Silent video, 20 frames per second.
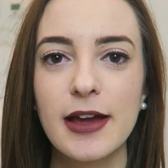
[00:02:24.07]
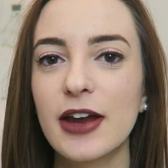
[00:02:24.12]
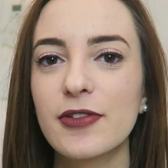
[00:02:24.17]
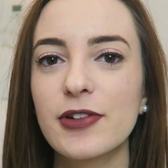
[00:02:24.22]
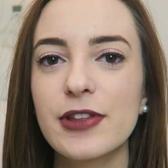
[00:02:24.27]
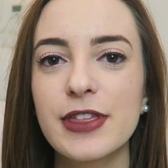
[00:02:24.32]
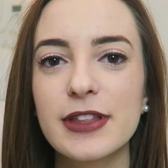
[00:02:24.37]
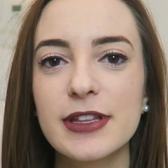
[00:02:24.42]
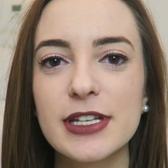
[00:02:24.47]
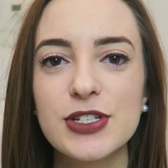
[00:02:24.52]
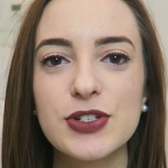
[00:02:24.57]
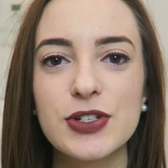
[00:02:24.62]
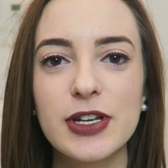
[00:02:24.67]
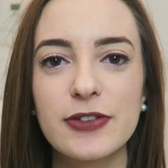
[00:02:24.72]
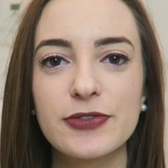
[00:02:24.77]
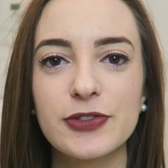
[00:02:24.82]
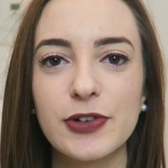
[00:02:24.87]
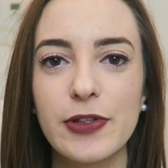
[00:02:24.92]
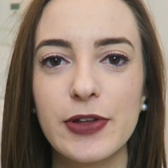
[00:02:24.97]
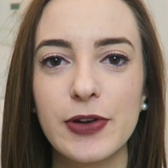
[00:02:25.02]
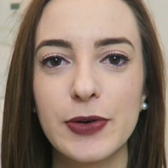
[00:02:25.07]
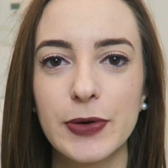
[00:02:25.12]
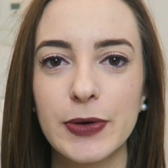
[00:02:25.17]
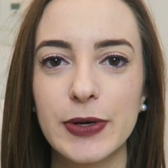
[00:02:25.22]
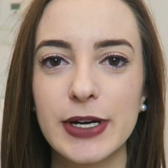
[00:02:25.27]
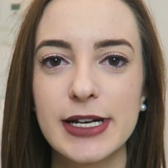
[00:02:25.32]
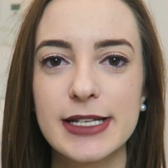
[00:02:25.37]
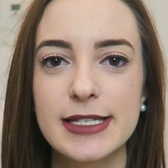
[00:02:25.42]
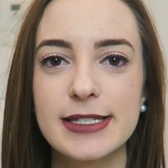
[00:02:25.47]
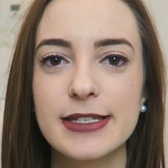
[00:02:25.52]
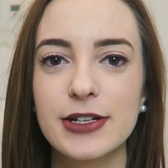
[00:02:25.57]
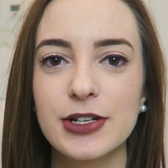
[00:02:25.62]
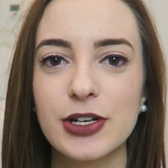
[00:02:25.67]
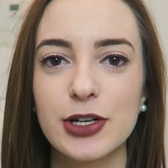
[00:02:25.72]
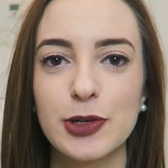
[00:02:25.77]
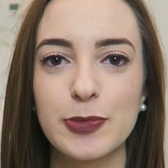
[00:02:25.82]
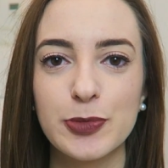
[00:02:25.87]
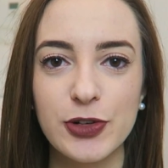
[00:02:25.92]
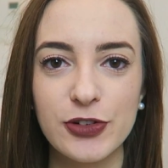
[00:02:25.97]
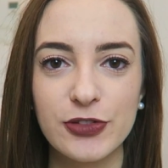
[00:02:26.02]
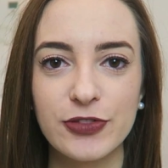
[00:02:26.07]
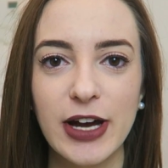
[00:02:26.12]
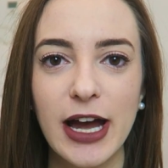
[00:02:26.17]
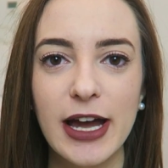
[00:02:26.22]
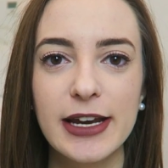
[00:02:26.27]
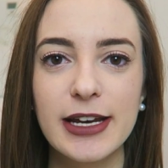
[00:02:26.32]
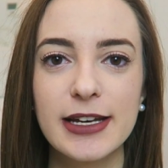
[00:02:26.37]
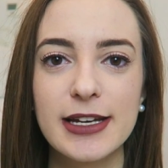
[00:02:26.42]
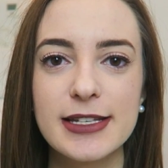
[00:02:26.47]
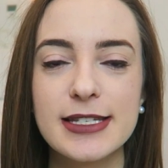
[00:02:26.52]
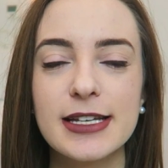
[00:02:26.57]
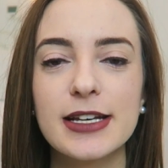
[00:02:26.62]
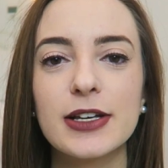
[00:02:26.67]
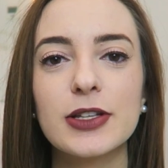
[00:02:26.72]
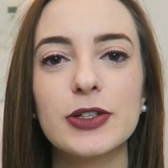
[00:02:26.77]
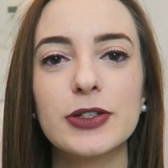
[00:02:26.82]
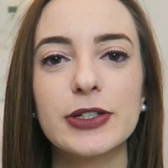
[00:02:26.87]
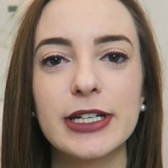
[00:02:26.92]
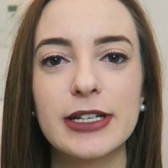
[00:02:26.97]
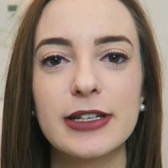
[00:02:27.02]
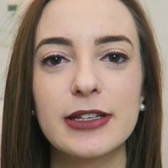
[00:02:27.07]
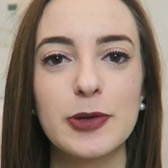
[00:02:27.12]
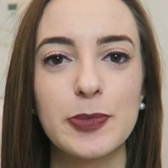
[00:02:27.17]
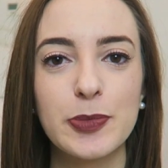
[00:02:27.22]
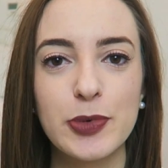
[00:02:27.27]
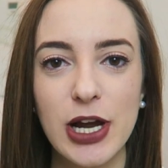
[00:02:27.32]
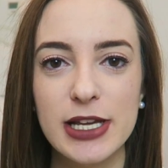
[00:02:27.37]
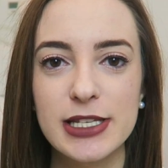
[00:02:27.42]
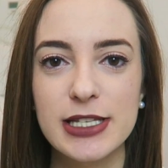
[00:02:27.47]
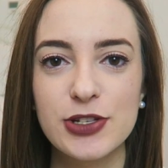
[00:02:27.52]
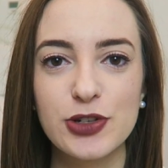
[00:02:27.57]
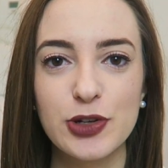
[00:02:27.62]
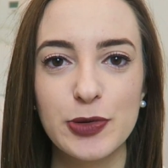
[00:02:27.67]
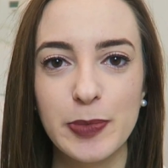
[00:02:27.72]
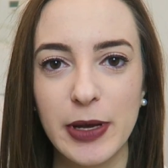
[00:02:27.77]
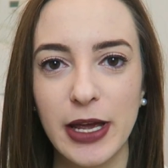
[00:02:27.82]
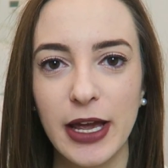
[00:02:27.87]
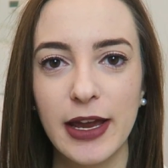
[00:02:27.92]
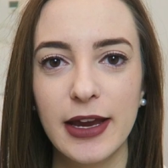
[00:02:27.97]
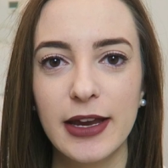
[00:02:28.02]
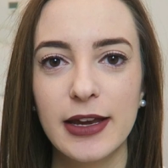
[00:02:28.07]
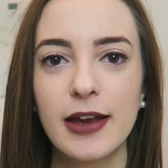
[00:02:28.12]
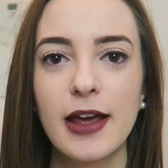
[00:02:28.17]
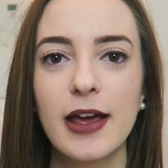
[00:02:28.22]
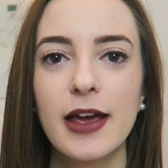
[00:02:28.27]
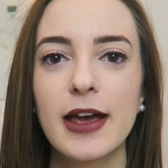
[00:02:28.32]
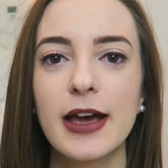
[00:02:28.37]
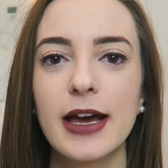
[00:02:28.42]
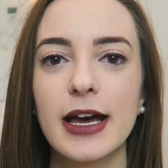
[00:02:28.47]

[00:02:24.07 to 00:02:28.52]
Everything that you need for the course they're going to provide, and it's included in the price that you're paying,